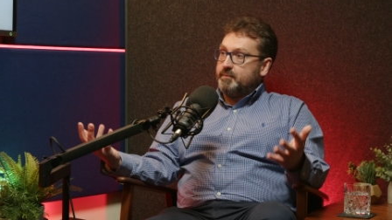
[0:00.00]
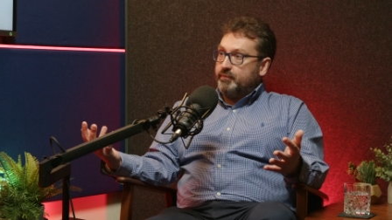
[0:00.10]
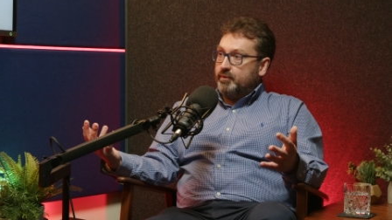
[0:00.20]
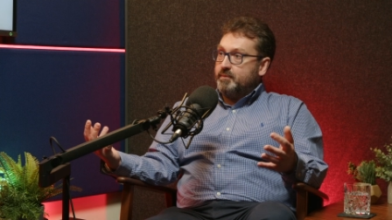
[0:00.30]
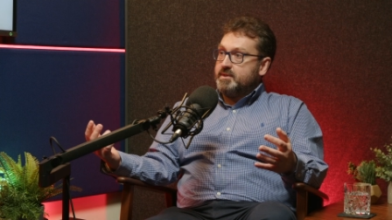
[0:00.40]

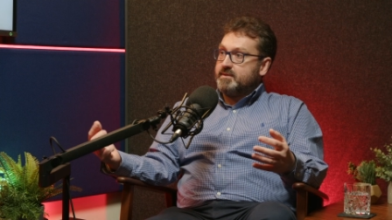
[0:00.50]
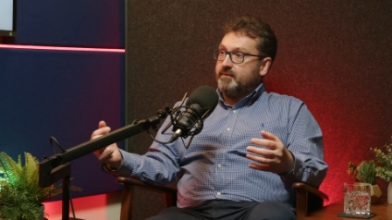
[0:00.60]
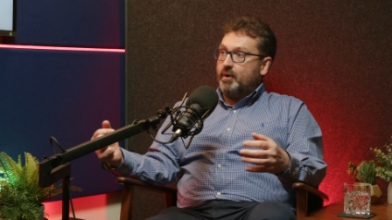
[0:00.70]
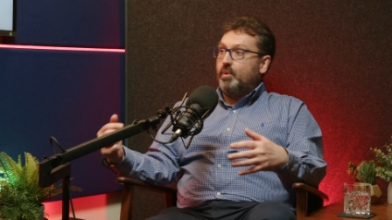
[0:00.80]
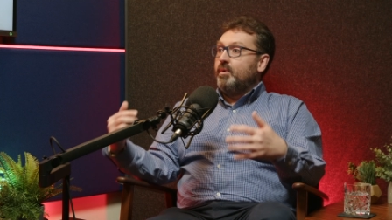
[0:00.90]
performance
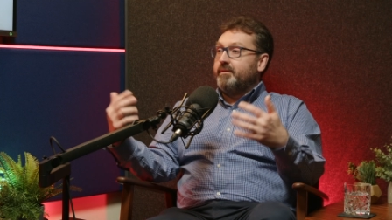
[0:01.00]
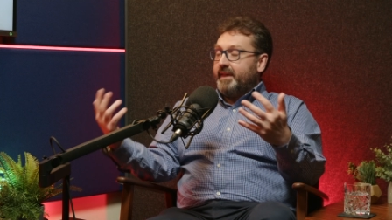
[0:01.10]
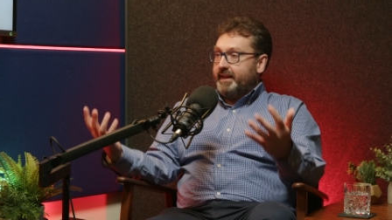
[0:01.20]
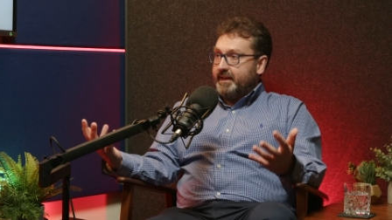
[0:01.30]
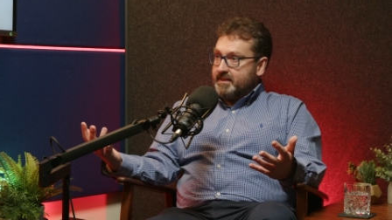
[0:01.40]
for all of
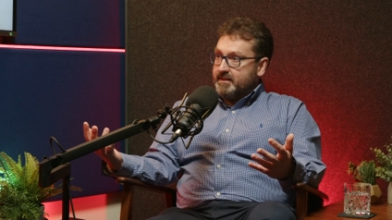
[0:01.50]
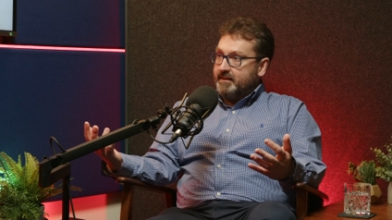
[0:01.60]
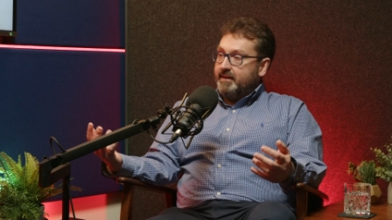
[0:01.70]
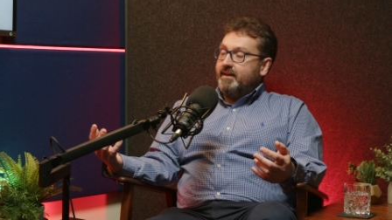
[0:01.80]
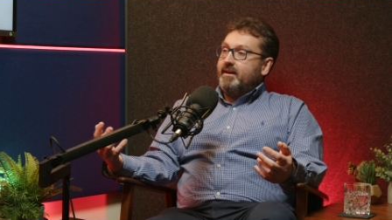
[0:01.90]
their data,
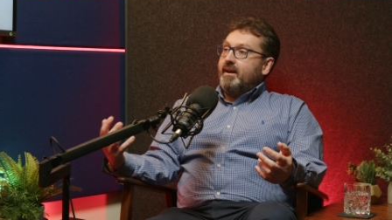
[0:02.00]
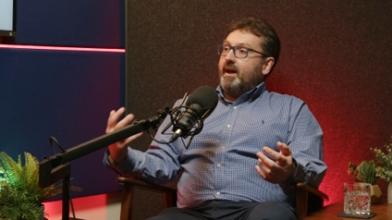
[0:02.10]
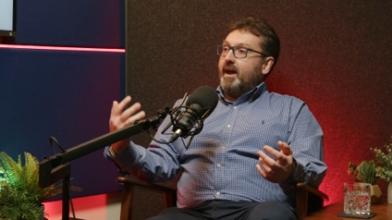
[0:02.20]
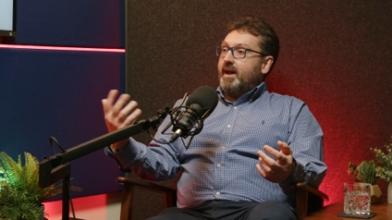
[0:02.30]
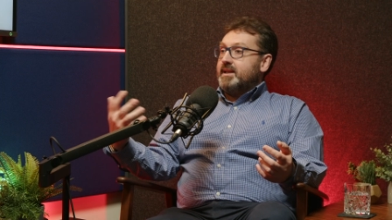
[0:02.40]

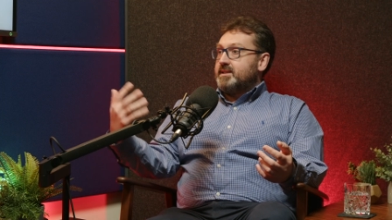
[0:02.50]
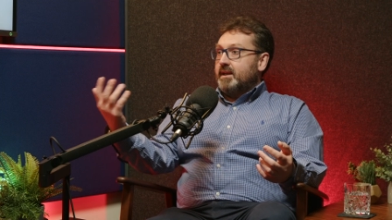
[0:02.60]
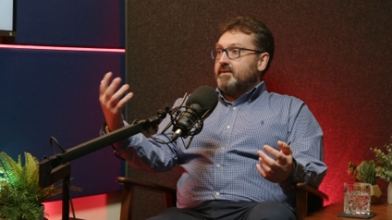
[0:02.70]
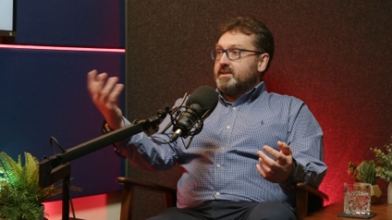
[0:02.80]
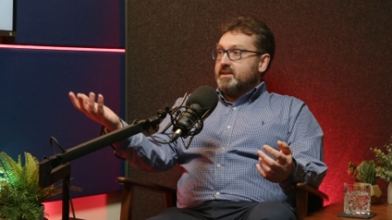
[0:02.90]
instead
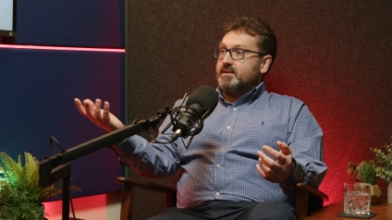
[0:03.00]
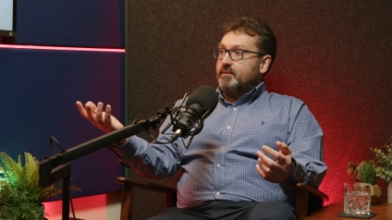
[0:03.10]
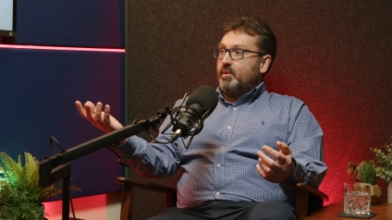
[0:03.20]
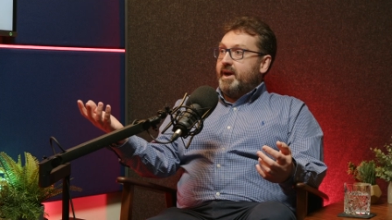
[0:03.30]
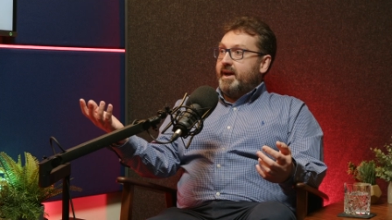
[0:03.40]
of a
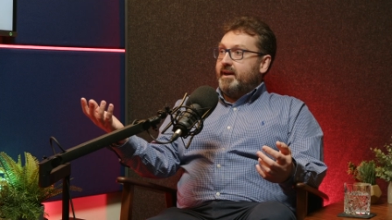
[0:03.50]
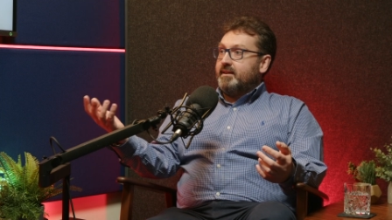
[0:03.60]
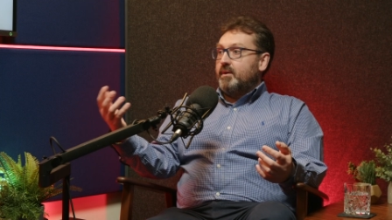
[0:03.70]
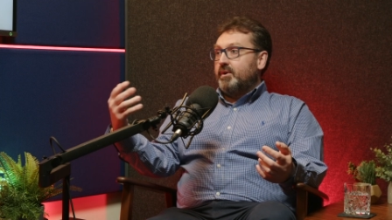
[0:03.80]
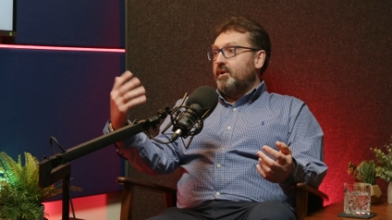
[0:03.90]
system where
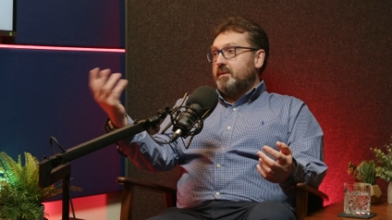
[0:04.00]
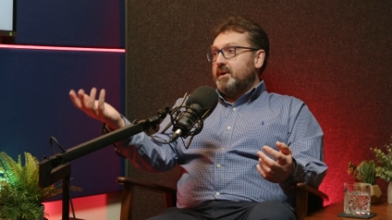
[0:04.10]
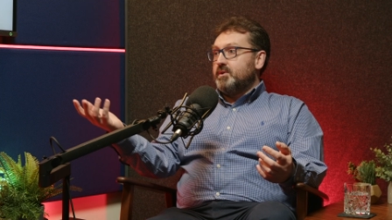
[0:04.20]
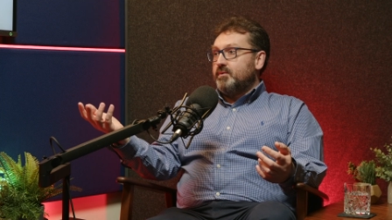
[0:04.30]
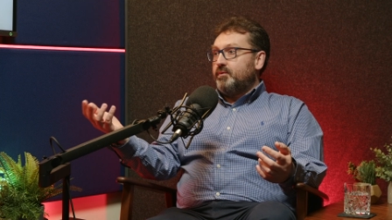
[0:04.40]
they would only be
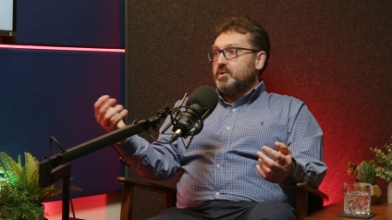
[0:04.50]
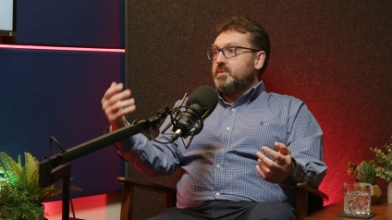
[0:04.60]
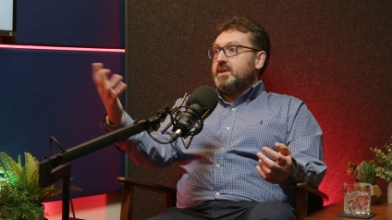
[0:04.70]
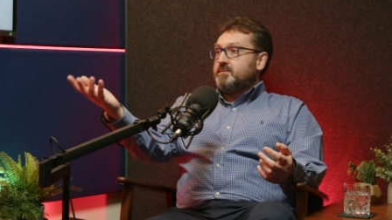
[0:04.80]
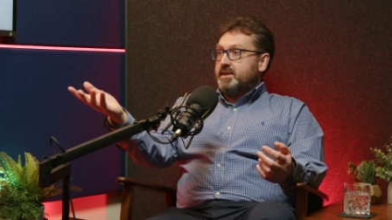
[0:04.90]
able to afford
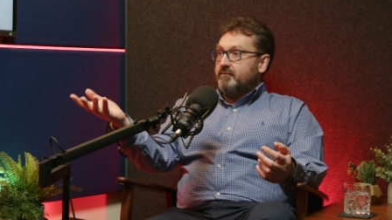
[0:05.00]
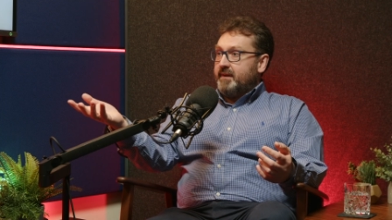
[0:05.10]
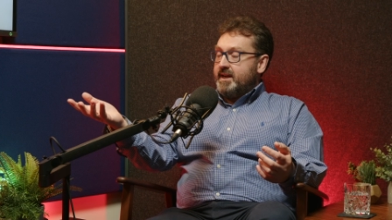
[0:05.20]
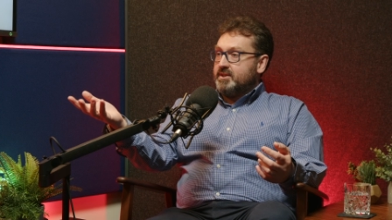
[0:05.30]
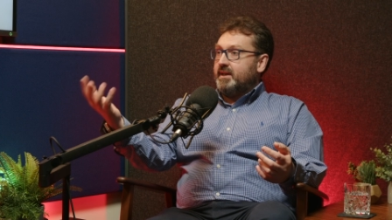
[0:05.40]
20%
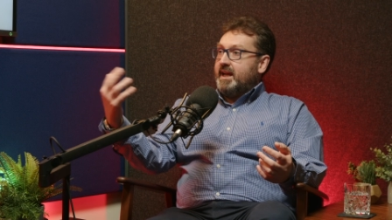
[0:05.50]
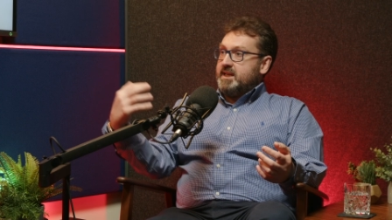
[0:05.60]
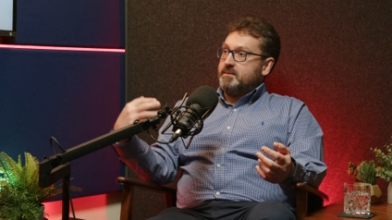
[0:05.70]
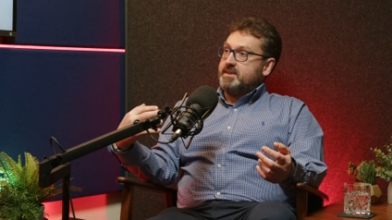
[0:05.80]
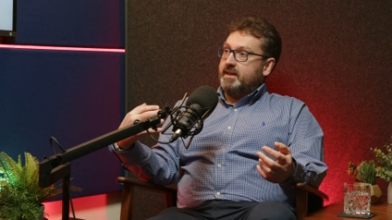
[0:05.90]
flash and
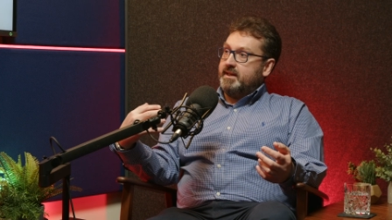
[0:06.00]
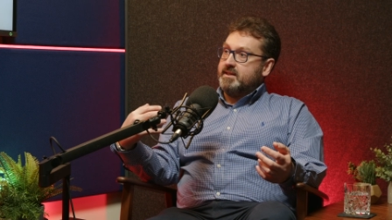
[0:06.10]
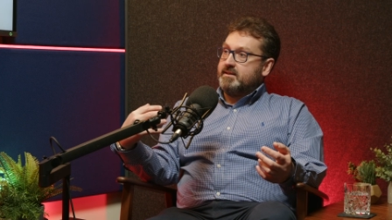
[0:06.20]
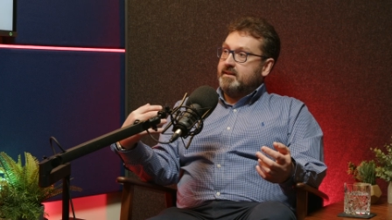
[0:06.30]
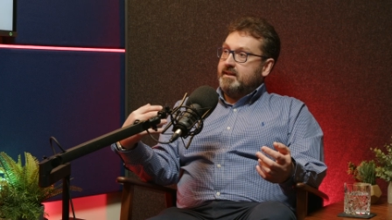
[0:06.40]
80%
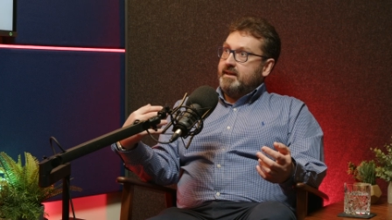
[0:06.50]
disk.